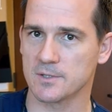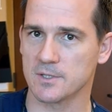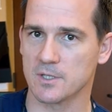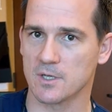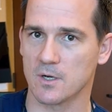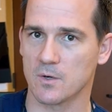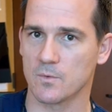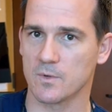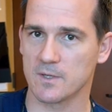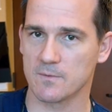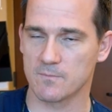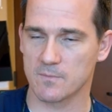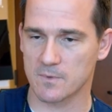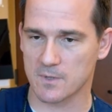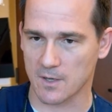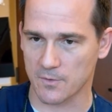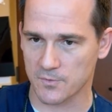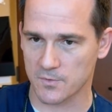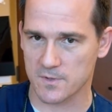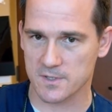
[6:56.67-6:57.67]
You know, we
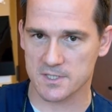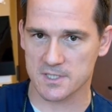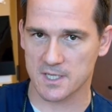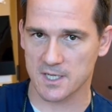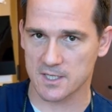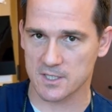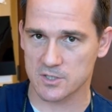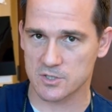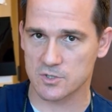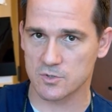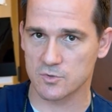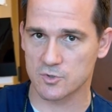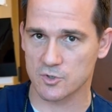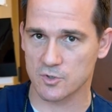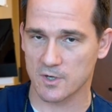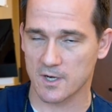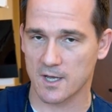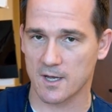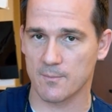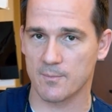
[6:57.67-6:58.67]
cut through the skin and suture
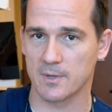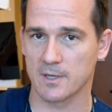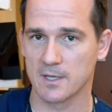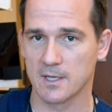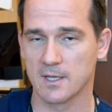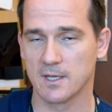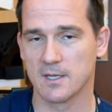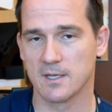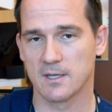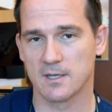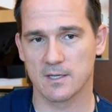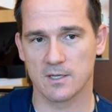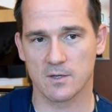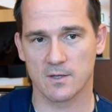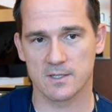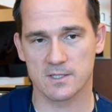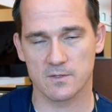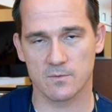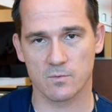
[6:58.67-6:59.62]
it up. You know, it's a